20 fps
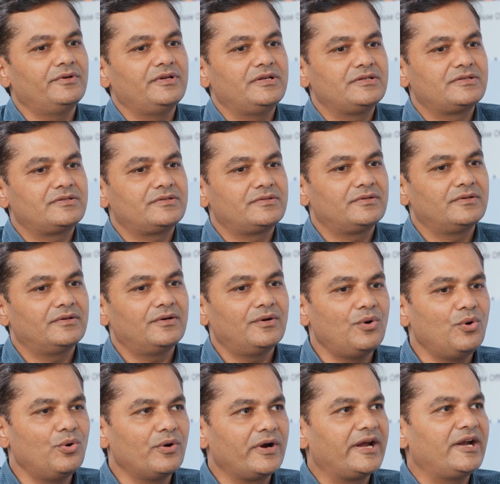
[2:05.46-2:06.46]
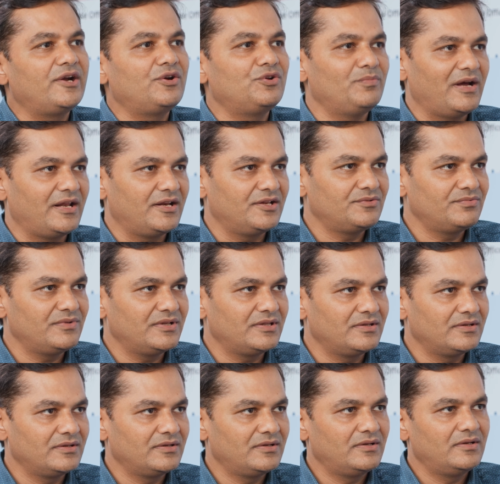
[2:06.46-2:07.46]
is okay to manage with,
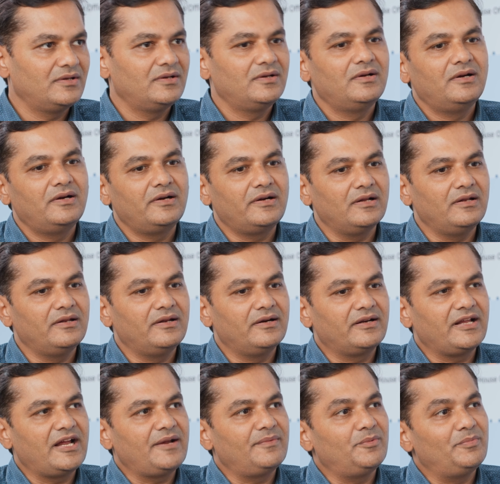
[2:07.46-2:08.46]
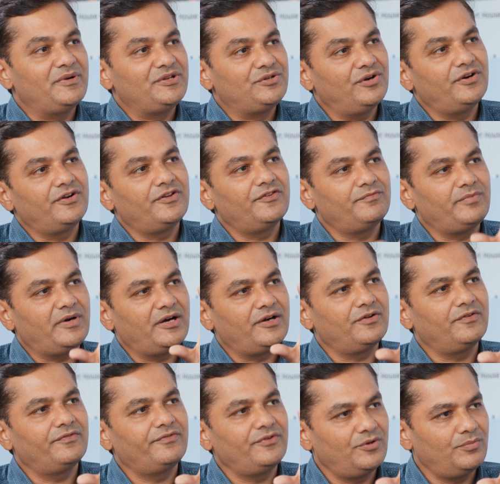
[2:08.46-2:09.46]
till the time a majority of part
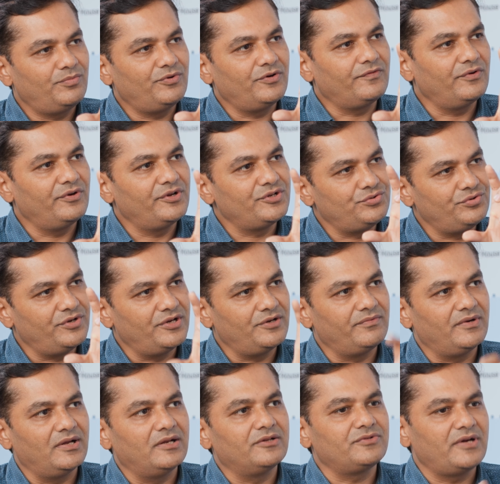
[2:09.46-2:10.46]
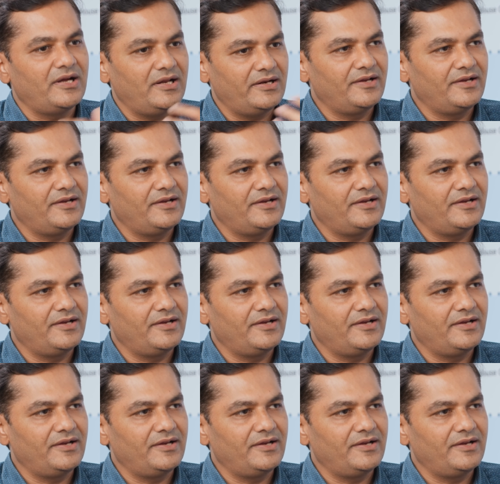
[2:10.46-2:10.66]
of your portfolio is doing well. So I'll